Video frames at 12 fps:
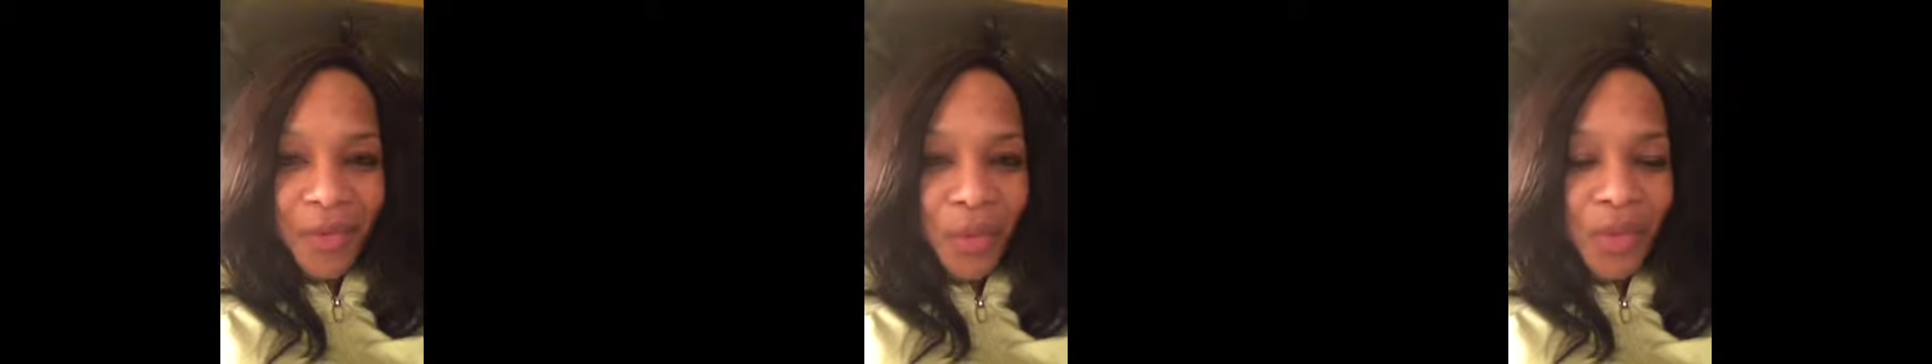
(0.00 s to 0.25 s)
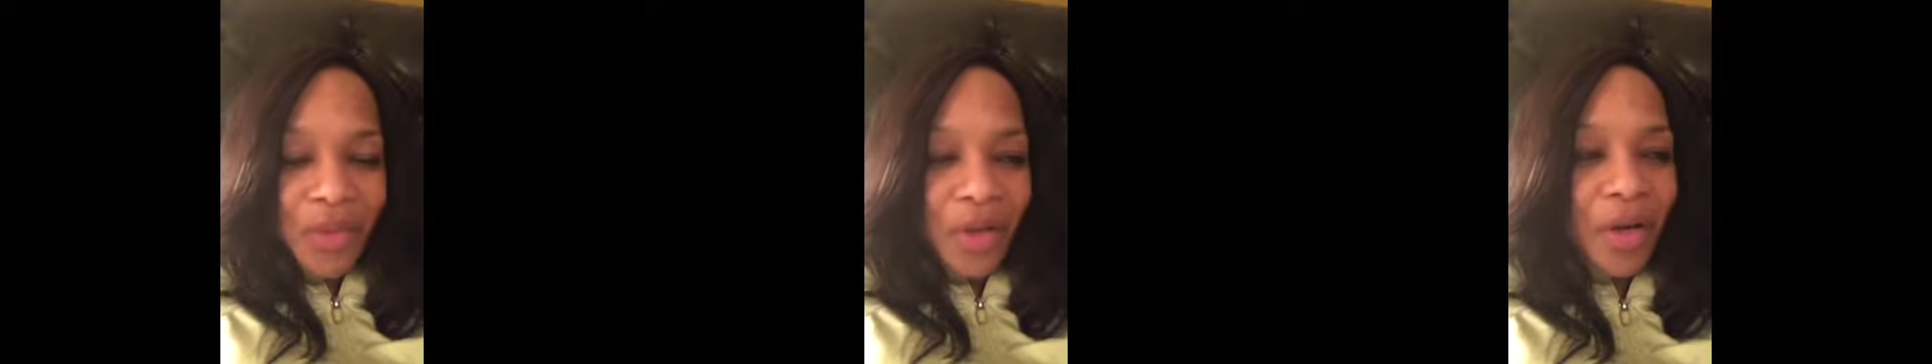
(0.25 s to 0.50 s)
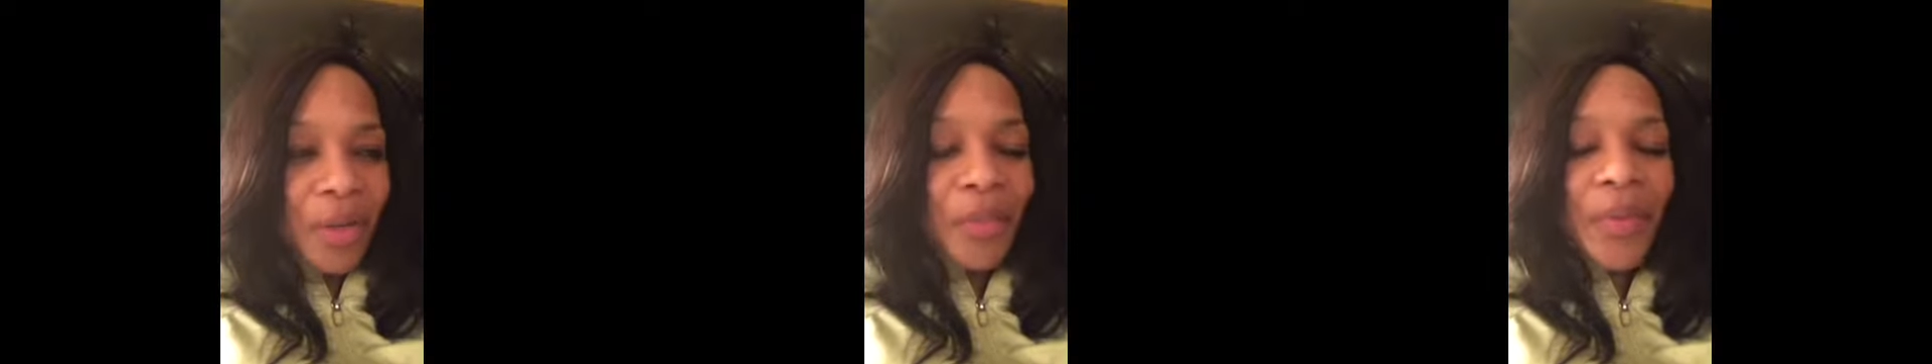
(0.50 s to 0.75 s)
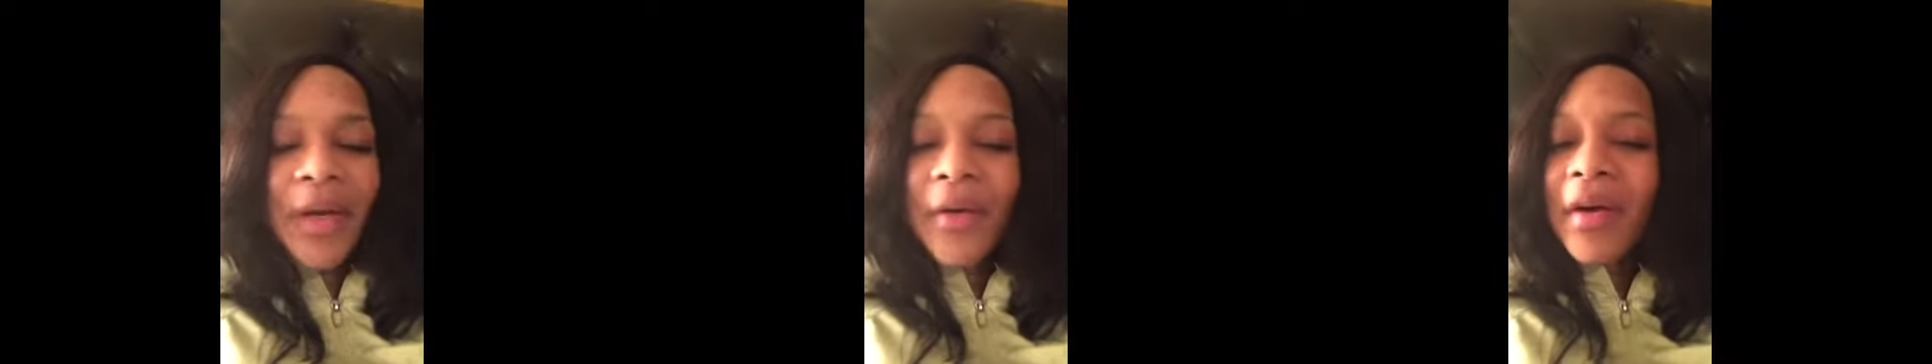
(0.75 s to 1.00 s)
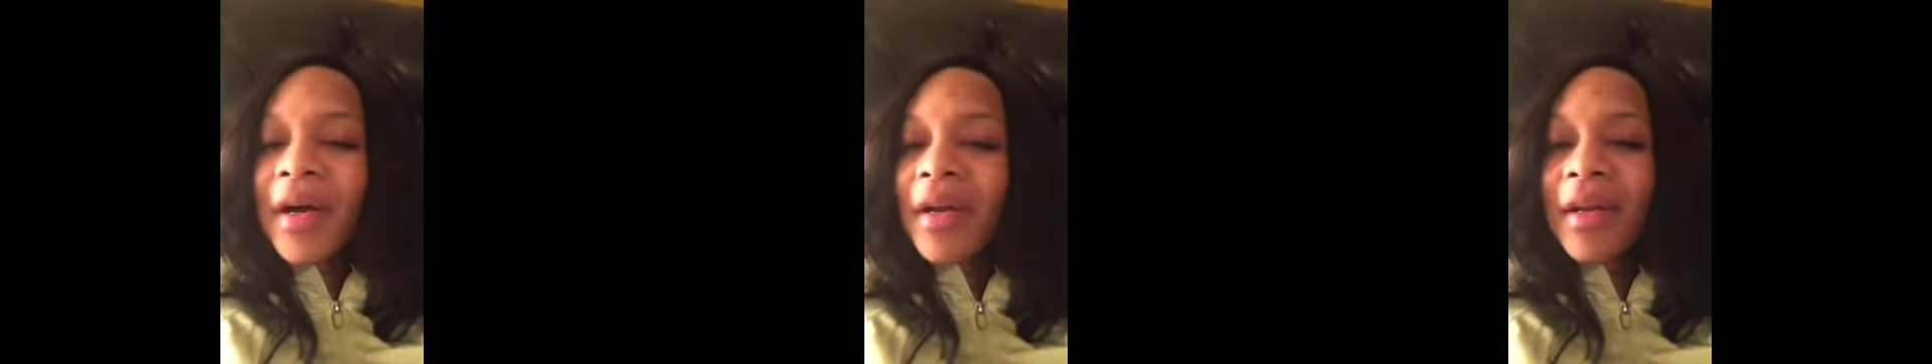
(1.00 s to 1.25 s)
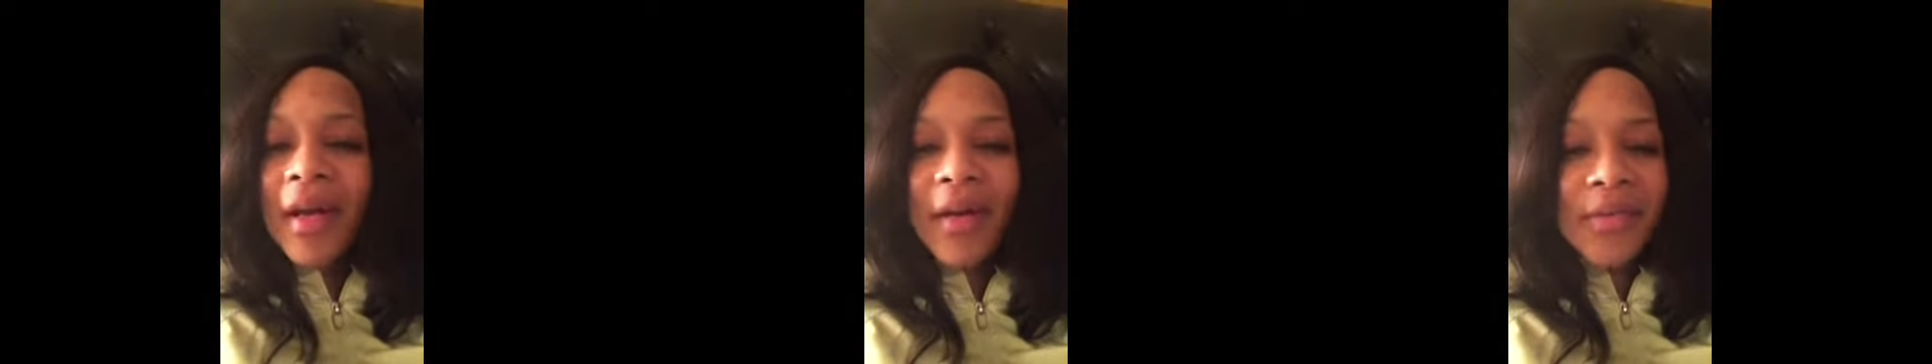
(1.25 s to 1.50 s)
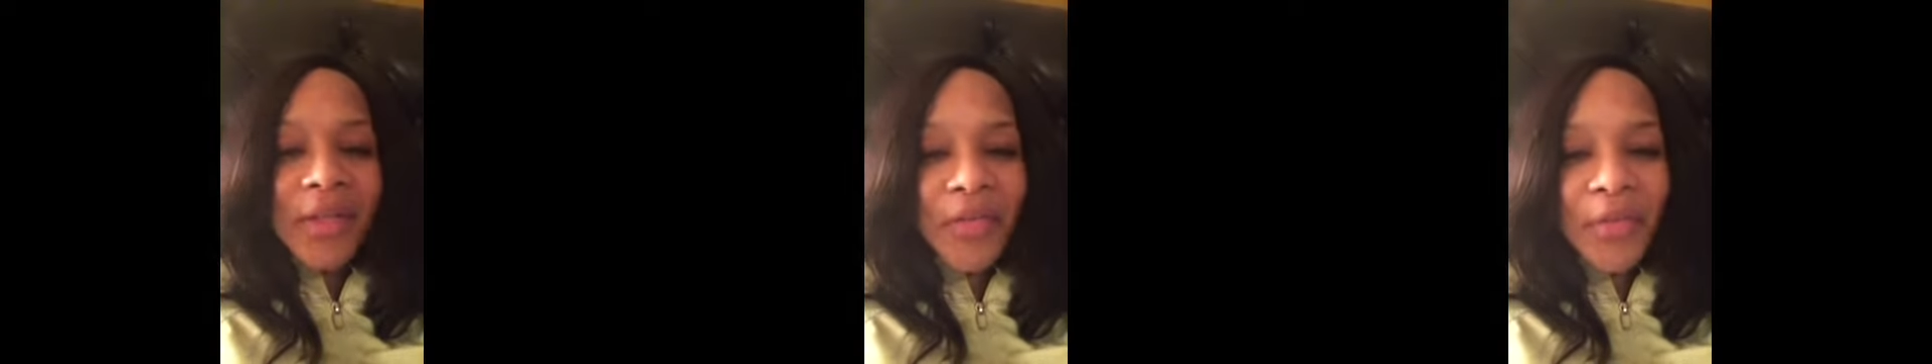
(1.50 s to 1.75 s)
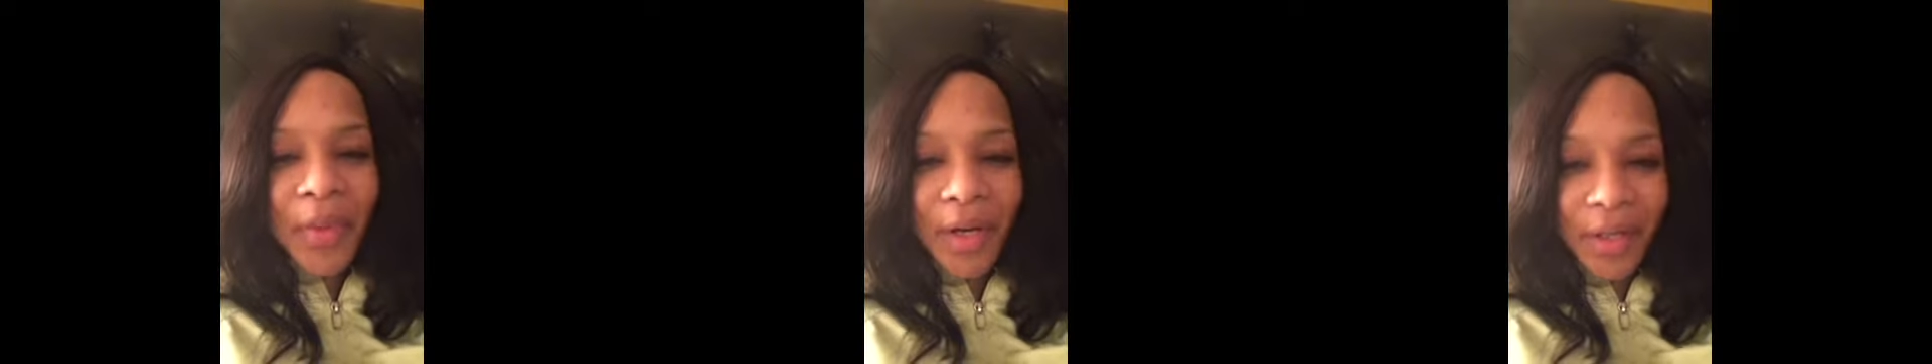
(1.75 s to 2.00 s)
We start comparing our lives to
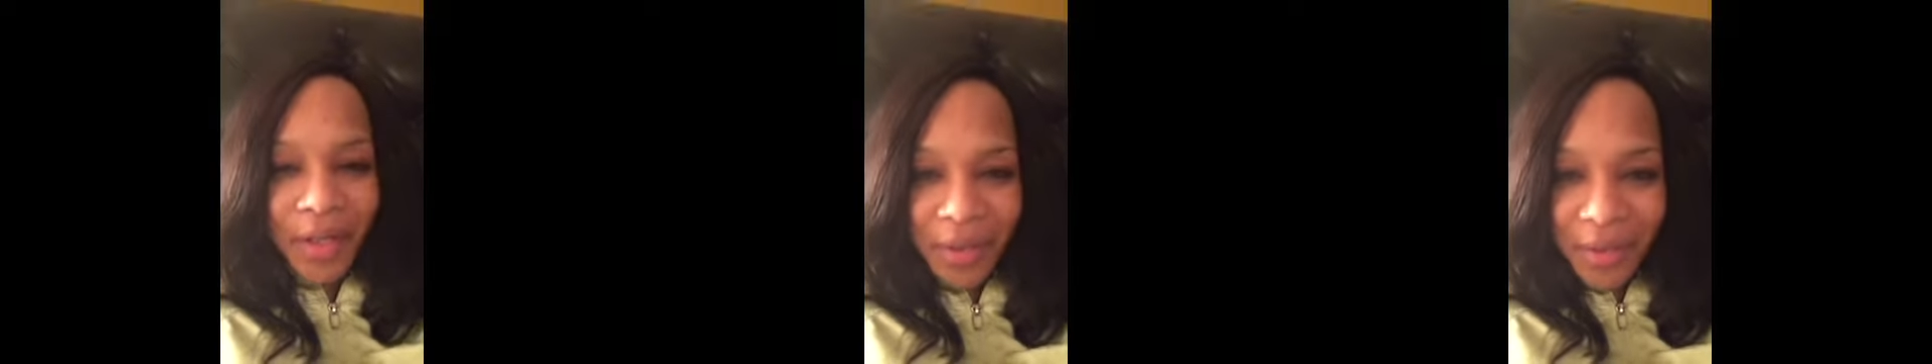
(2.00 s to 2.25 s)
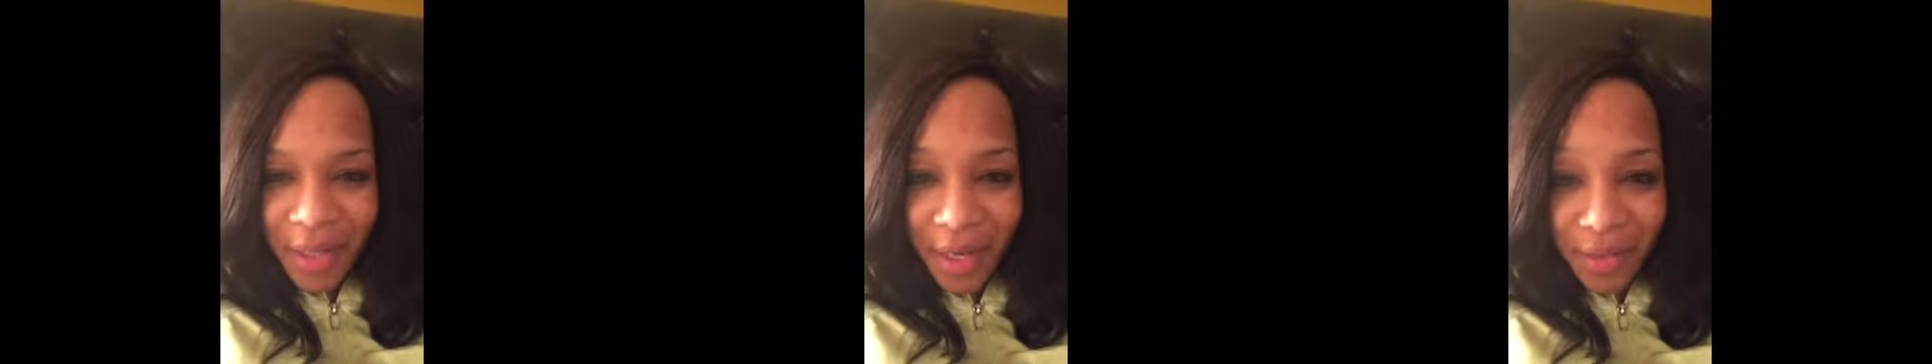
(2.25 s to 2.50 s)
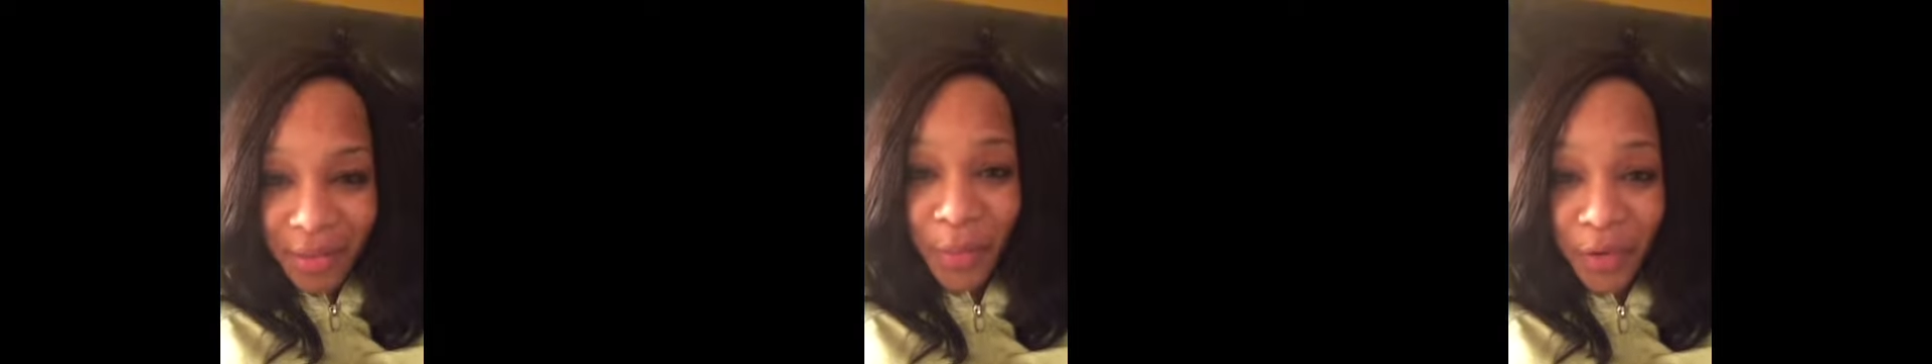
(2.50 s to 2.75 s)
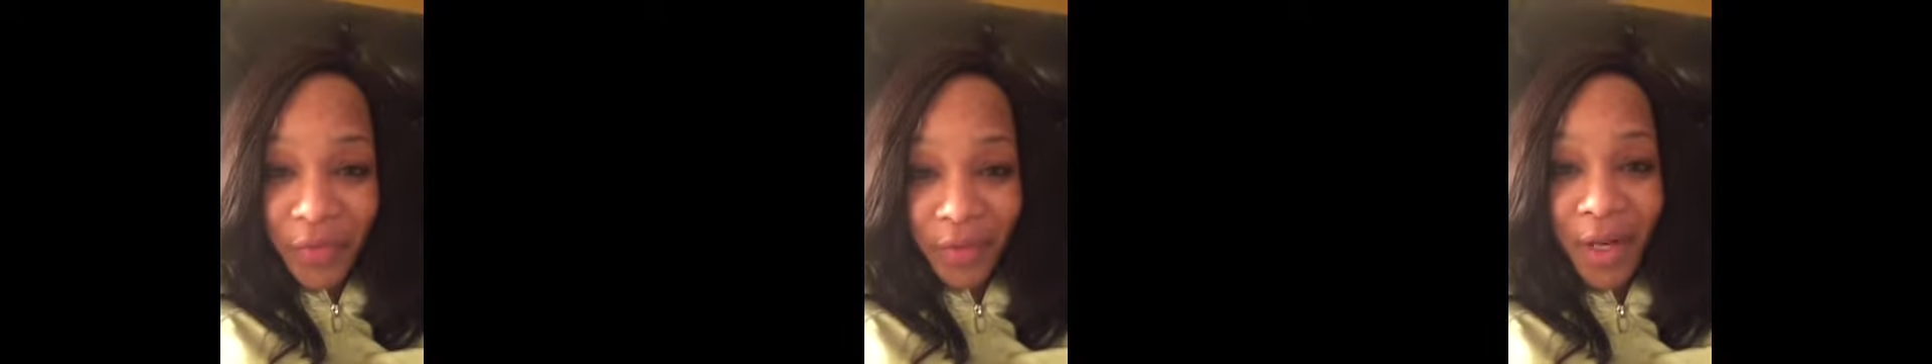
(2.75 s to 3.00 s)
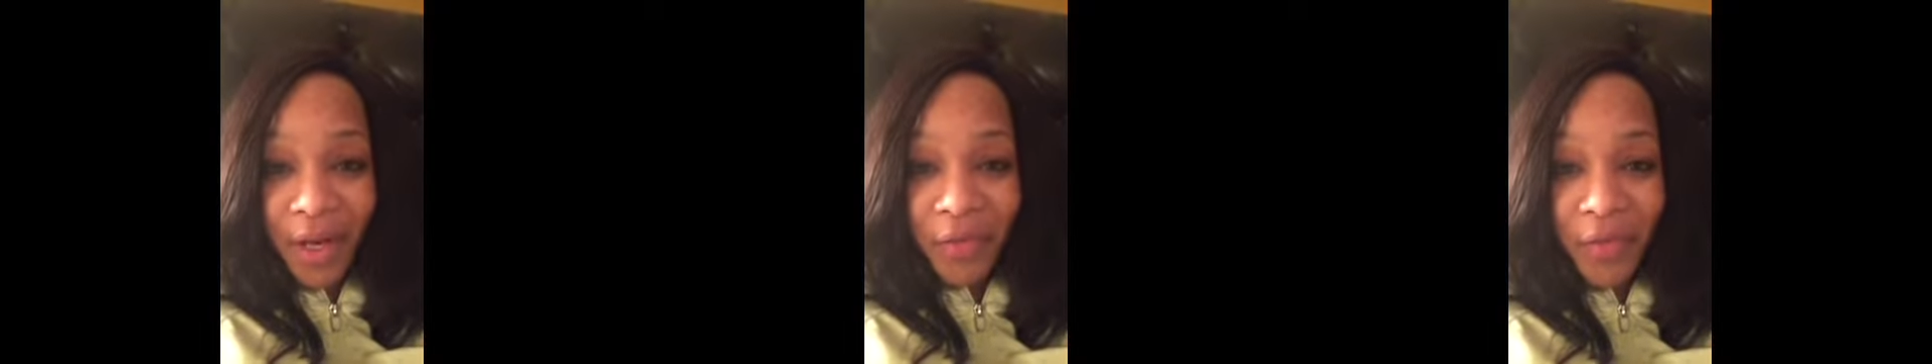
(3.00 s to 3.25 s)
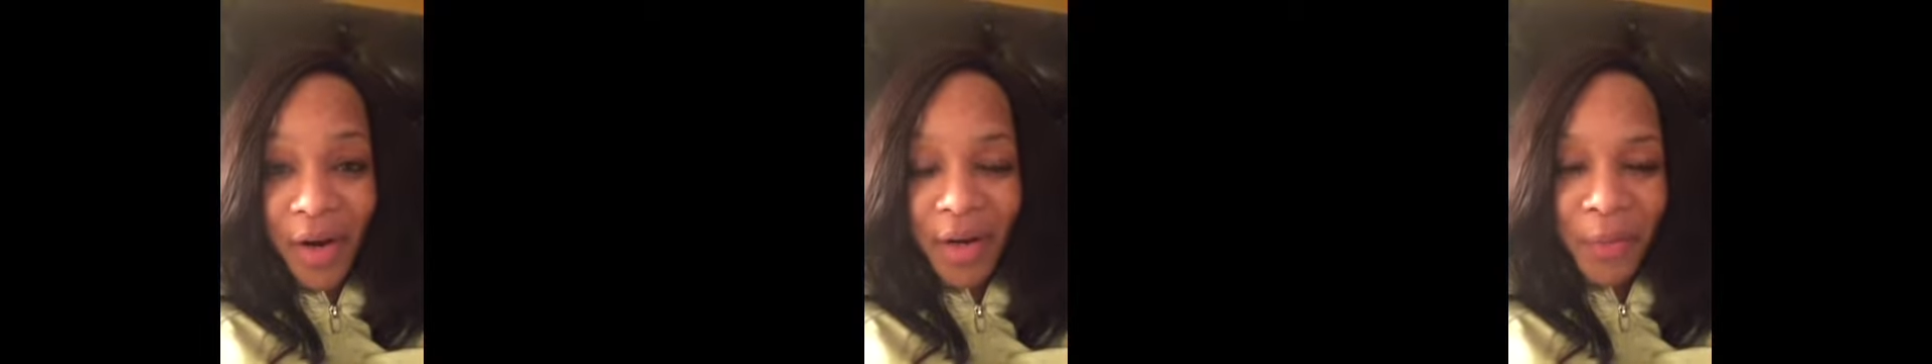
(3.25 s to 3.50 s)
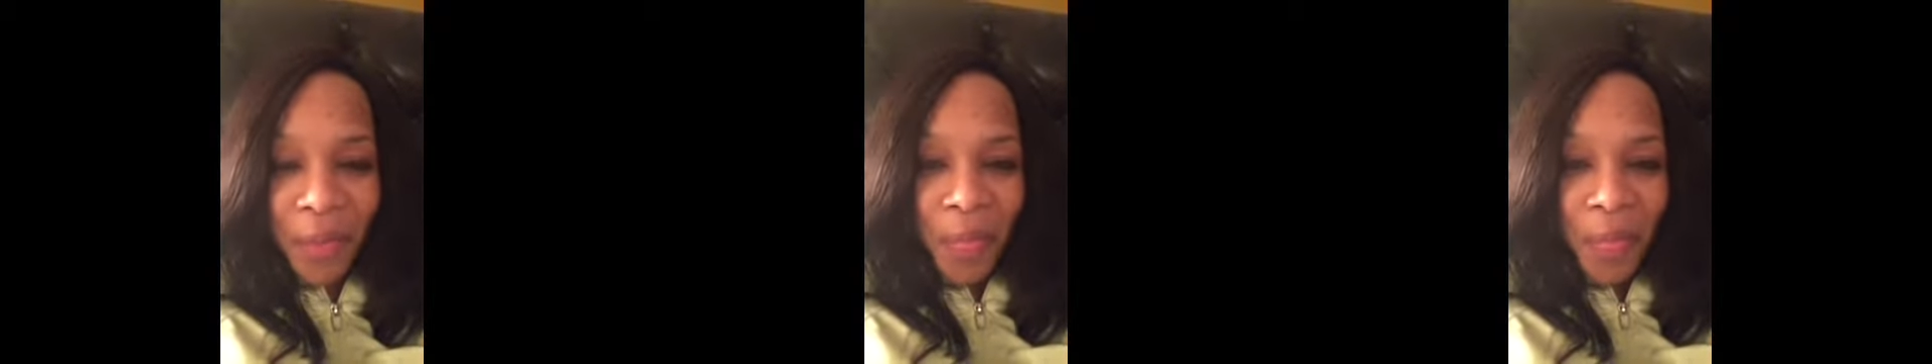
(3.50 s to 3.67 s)
everybody else that has the perfect life, right?